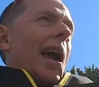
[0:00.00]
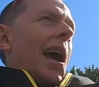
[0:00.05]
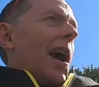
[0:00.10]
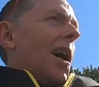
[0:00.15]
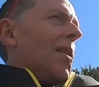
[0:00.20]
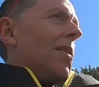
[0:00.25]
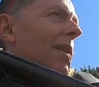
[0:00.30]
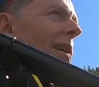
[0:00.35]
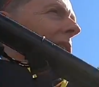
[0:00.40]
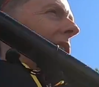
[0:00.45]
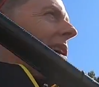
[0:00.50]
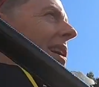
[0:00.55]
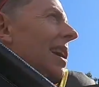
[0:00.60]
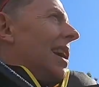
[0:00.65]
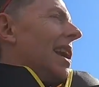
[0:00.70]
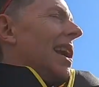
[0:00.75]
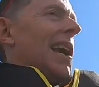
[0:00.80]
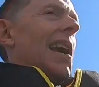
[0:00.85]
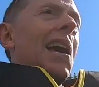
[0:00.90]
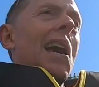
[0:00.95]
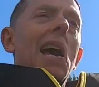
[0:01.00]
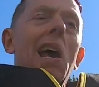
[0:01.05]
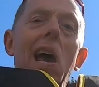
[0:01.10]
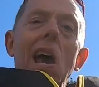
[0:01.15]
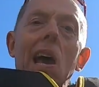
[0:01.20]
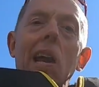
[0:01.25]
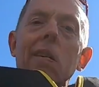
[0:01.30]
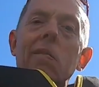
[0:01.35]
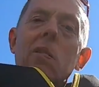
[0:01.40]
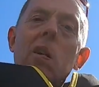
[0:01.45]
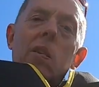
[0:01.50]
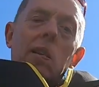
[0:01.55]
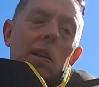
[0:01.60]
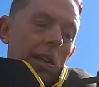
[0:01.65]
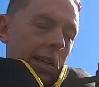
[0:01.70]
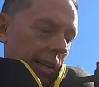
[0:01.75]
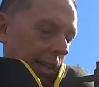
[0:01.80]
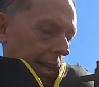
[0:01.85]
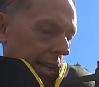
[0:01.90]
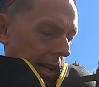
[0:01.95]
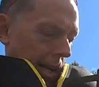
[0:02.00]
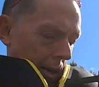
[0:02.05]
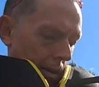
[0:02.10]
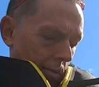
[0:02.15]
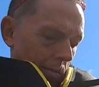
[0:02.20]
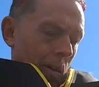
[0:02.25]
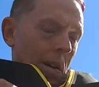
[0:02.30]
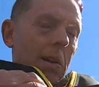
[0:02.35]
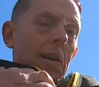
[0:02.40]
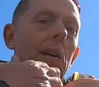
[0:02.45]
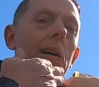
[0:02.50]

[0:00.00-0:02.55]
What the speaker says: out, and I've got this new,